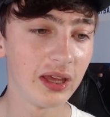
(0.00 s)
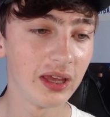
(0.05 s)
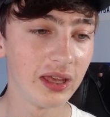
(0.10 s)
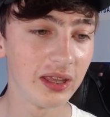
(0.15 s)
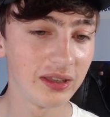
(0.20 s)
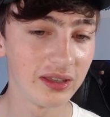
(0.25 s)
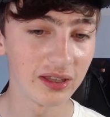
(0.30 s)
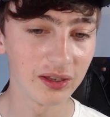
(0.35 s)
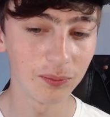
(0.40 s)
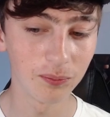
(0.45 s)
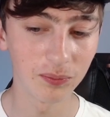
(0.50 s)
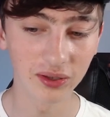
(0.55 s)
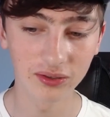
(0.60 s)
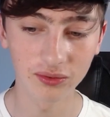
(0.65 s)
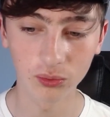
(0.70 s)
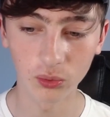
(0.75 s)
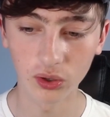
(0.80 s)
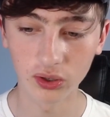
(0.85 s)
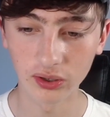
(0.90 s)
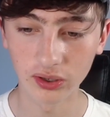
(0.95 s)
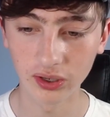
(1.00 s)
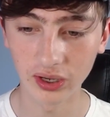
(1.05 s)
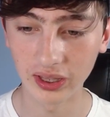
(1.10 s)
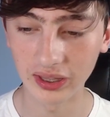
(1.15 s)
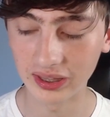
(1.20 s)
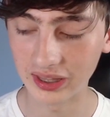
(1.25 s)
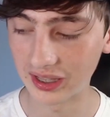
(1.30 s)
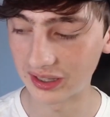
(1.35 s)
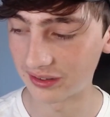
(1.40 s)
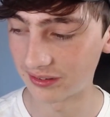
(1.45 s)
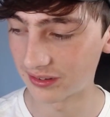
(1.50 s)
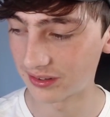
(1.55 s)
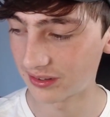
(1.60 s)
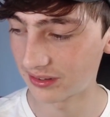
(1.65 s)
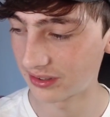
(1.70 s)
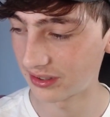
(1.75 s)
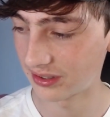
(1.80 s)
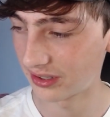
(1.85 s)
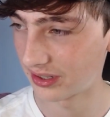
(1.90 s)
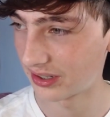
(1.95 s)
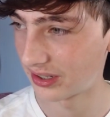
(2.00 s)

He did miss one against